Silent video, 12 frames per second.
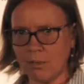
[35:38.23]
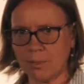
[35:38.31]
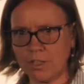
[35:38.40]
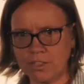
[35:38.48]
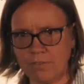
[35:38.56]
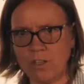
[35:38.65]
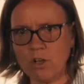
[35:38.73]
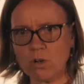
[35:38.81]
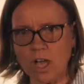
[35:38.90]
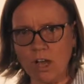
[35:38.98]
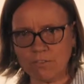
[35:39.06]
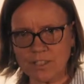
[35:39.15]
Because if you
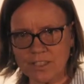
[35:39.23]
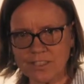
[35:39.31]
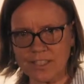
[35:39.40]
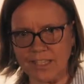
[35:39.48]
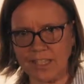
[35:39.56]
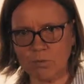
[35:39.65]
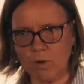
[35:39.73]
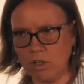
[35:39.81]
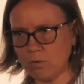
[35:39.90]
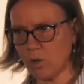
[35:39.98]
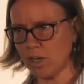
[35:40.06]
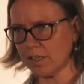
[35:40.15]
look, after the Second
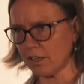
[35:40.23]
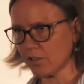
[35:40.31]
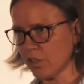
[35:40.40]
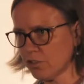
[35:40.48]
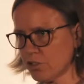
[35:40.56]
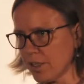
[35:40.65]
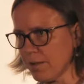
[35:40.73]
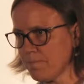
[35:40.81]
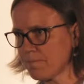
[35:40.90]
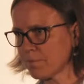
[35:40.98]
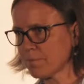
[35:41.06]
World War in our country,